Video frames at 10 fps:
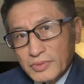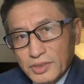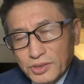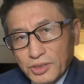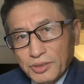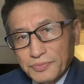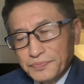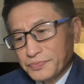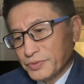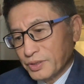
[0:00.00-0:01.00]
So,
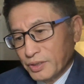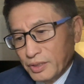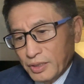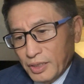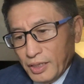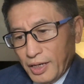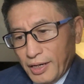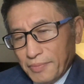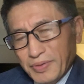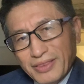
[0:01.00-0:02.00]

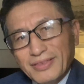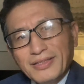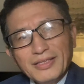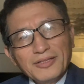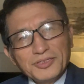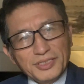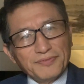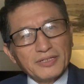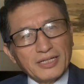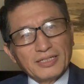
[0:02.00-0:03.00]
but there are
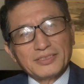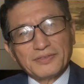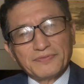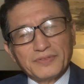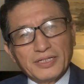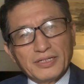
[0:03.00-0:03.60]
different kinds of